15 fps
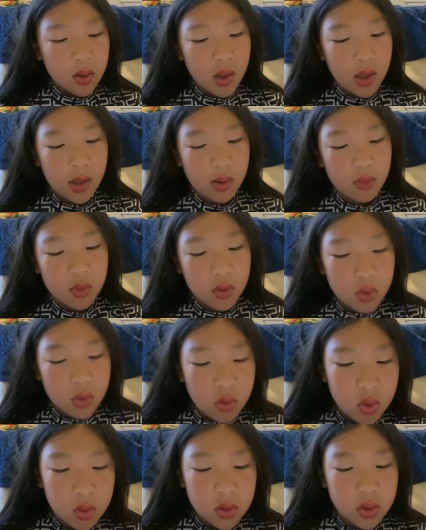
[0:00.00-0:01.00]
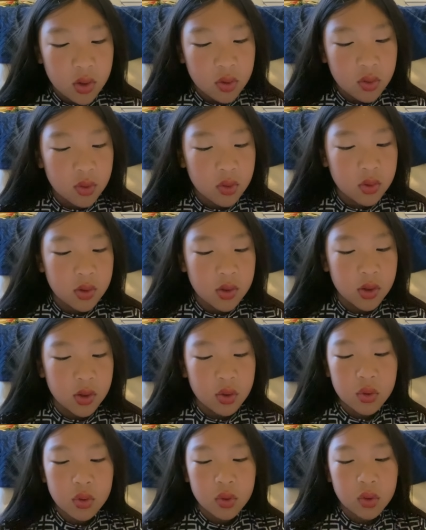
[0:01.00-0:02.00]
out, Holy, holy,
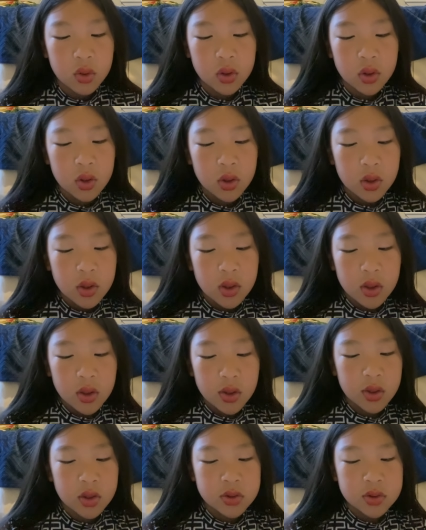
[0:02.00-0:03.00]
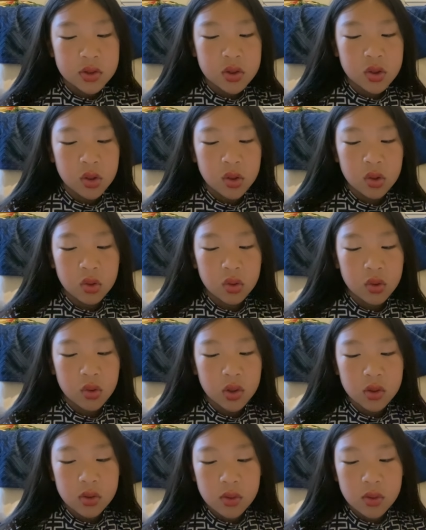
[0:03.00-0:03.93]
holy is the Lord